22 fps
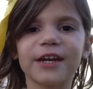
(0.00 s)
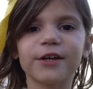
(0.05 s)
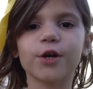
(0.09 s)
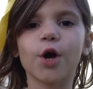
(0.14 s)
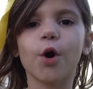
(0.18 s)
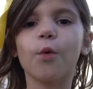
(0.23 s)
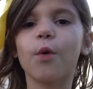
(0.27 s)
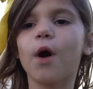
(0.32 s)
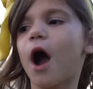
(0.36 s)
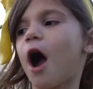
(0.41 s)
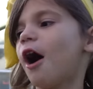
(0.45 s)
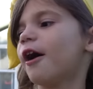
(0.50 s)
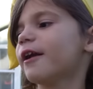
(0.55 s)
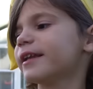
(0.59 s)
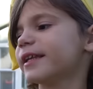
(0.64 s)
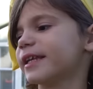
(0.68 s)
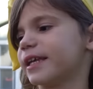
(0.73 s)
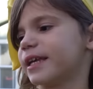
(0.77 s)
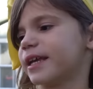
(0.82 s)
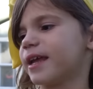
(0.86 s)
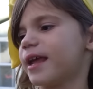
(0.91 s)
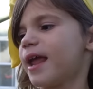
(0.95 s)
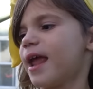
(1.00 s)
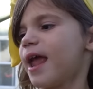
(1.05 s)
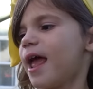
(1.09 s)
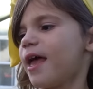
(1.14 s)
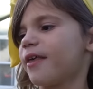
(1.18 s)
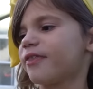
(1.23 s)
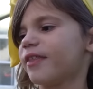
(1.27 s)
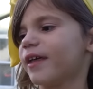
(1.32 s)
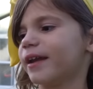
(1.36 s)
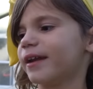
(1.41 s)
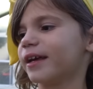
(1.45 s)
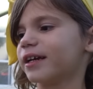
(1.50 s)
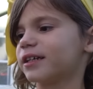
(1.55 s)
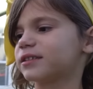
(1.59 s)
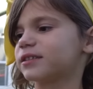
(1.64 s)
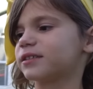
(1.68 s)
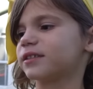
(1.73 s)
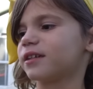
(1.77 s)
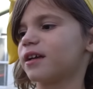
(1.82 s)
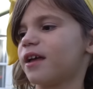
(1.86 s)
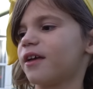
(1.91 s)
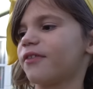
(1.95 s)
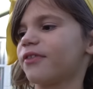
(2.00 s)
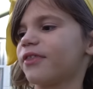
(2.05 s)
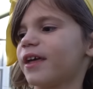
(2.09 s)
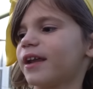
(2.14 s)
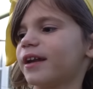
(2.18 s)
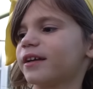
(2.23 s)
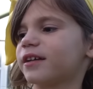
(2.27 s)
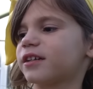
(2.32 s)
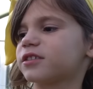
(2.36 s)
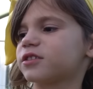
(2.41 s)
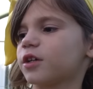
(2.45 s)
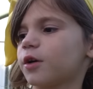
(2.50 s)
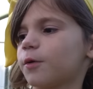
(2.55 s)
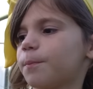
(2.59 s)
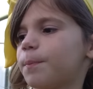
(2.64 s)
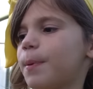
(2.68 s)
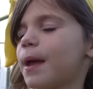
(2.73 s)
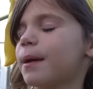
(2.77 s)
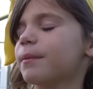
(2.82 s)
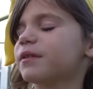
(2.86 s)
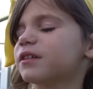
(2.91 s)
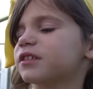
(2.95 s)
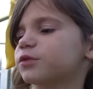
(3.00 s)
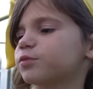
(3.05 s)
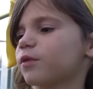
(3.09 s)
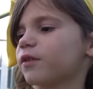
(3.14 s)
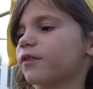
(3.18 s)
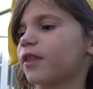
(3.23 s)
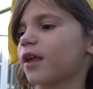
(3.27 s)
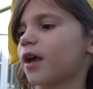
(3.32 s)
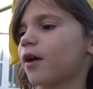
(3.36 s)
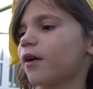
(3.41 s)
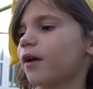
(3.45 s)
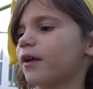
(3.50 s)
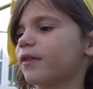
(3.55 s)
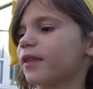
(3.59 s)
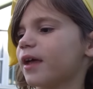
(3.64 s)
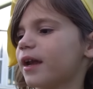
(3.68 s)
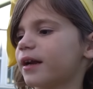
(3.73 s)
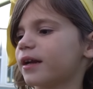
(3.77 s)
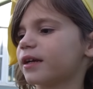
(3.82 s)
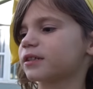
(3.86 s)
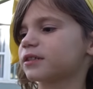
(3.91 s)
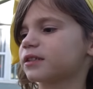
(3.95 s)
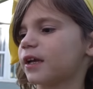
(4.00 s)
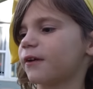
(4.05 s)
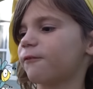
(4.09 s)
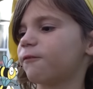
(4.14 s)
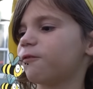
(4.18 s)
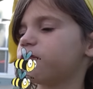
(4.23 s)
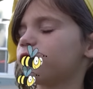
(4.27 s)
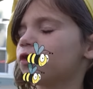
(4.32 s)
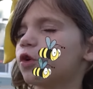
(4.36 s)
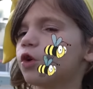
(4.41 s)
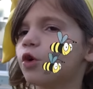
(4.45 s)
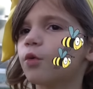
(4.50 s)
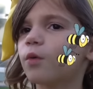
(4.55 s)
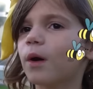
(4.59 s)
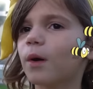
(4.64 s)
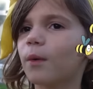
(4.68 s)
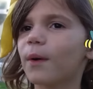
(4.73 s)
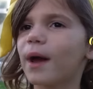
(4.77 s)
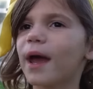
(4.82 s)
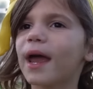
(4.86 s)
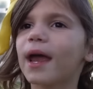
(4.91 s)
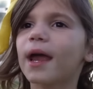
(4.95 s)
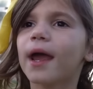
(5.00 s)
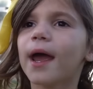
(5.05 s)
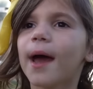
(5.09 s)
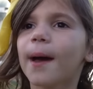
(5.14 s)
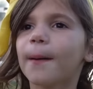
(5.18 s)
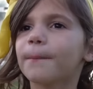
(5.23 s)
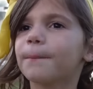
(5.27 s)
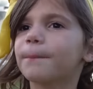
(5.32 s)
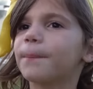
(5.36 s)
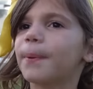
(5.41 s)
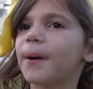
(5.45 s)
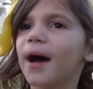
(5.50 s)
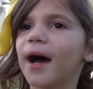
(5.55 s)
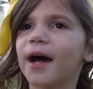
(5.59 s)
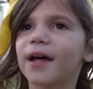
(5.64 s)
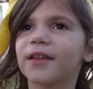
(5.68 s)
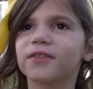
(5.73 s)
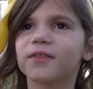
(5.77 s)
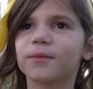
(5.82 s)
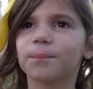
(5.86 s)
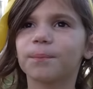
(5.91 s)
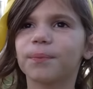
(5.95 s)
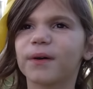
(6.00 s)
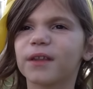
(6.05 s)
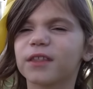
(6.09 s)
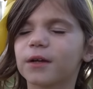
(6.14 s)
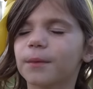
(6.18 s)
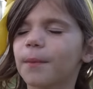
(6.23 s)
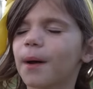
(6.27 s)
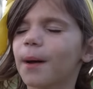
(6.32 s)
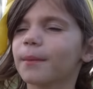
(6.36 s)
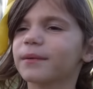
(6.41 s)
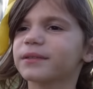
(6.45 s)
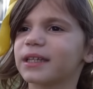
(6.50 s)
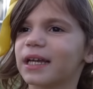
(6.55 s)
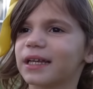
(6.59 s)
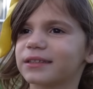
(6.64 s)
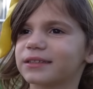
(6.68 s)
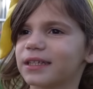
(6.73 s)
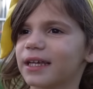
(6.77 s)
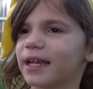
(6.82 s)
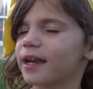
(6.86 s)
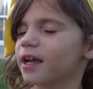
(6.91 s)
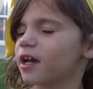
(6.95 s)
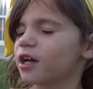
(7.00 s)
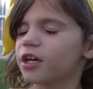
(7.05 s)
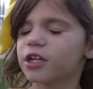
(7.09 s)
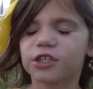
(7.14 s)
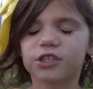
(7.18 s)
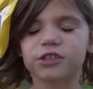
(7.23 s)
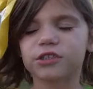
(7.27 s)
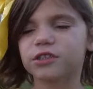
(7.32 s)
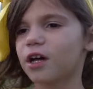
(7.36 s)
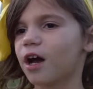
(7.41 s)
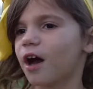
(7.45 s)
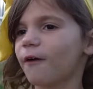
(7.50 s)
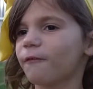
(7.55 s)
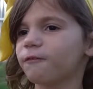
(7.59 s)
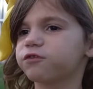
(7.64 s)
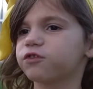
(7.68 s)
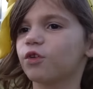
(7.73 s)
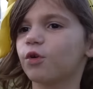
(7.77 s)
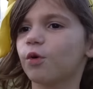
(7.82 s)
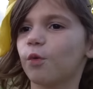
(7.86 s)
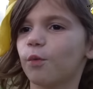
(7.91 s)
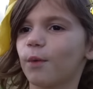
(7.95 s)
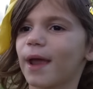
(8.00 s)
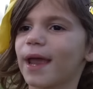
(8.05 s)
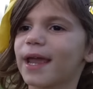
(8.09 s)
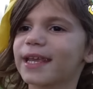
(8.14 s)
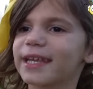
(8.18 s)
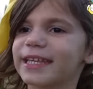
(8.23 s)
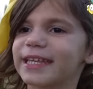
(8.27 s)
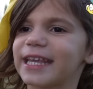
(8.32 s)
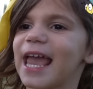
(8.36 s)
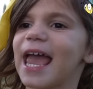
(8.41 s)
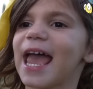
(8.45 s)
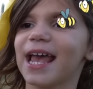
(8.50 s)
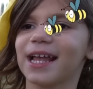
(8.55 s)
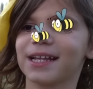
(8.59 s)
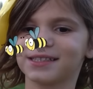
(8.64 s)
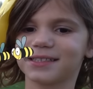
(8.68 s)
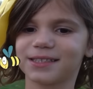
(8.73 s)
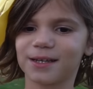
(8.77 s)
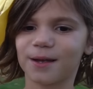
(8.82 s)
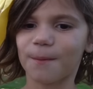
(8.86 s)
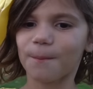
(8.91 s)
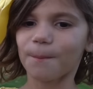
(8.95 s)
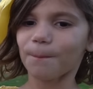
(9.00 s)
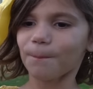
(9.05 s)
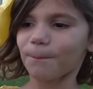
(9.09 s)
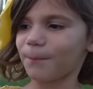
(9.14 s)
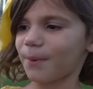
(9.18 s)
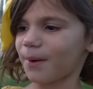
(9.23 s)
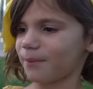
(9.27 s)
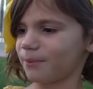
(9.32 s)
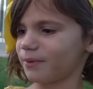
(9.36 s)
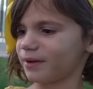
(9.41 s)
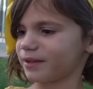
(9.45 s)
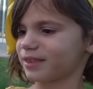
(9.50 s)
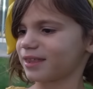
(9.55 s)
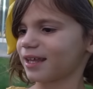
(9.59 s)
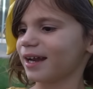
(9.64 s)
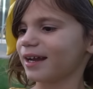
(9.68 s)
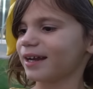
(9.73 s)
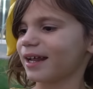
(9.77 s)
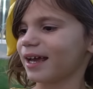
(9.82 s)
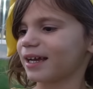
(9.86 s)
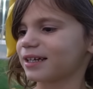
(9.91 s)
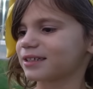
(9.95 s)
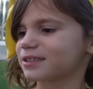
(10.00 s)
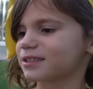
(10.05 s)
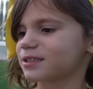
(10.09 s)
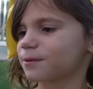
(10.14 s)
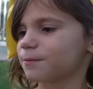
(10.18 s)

no honey. And then their babies were there, and then they flew away. But their mom and dad said not flew away yet. But then